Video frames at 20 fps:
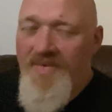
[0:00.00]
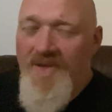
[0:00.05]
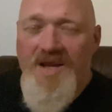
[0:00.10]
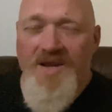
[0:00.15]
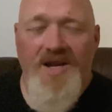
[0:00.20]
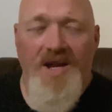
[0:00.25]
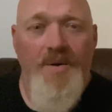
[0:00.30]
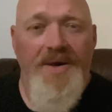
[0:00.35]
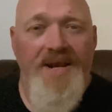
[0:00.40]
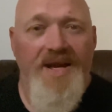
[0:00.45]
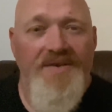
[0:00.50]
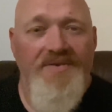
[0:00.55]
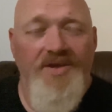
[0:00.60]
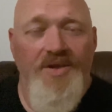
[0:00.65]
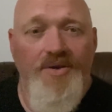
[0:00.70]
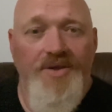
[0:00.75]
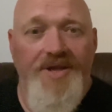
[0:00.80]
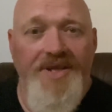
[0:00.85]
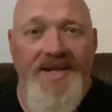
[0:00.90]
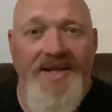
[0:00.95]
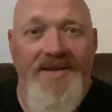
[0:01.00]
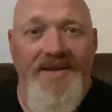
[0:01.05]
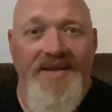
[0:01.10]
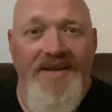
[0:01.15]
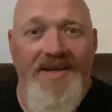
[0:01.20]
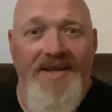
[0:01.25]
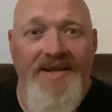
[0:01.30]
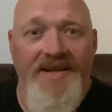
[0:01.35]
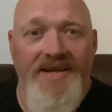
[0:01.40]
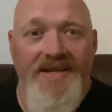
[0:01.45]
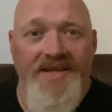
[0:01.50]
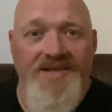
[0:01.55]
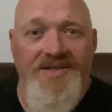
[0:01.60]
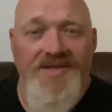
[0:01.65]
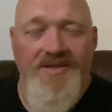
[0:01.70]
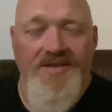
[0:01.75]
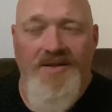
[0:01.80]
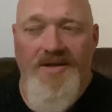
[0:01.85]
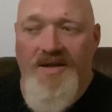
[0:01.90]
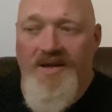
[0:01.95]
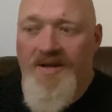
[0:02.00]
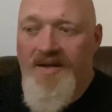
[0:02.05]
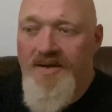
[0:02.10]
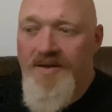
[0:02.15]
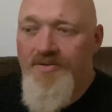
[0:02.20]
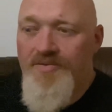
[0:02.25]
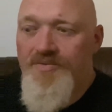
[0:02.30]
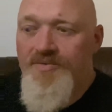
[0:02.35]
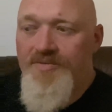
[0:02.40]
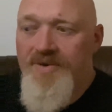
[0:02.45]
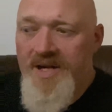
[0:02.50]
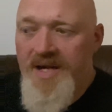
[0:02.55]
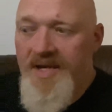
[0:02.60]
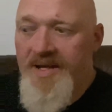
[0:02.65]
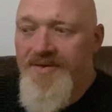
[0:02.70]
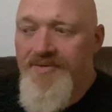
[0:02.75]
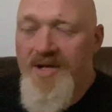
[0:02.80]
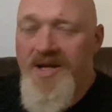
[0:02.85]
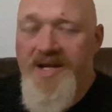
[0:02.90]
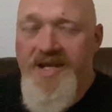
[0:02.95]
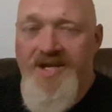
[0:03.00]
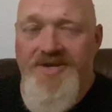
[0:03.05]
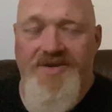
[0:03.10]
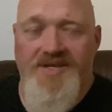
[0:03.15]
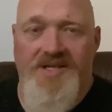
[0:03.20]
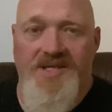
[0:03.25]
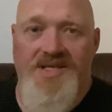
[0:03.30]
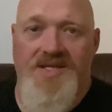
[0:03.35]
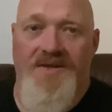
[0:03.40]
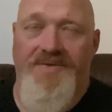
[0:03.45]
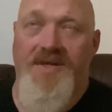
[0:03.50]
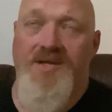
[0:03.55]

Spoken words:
Go and have a look at it. It is really, really interesting stuff.